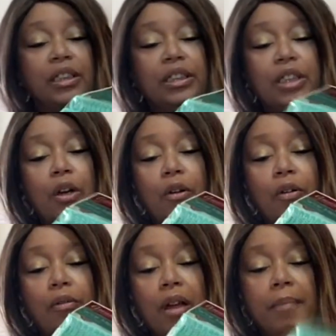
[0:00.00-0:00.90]

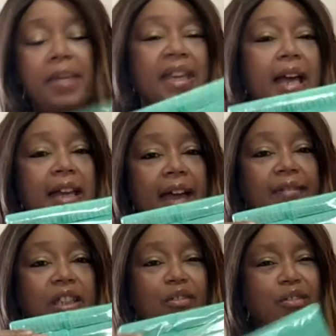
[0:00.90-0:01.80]
So I may not have
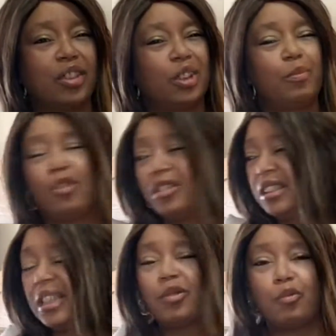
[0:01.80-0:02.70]
to use the small because
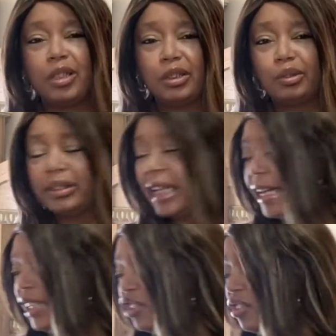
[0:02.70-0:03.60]
I don't want little
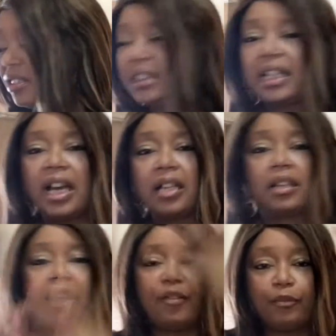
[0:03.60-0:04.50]
tiny curls. I kind of
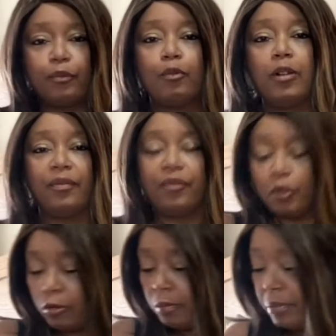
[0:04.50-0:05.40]
like want
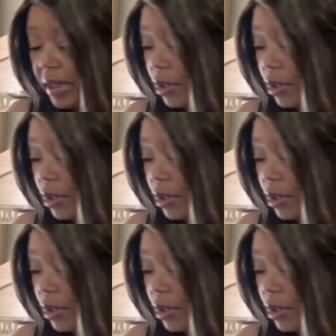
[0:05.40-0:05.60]
full big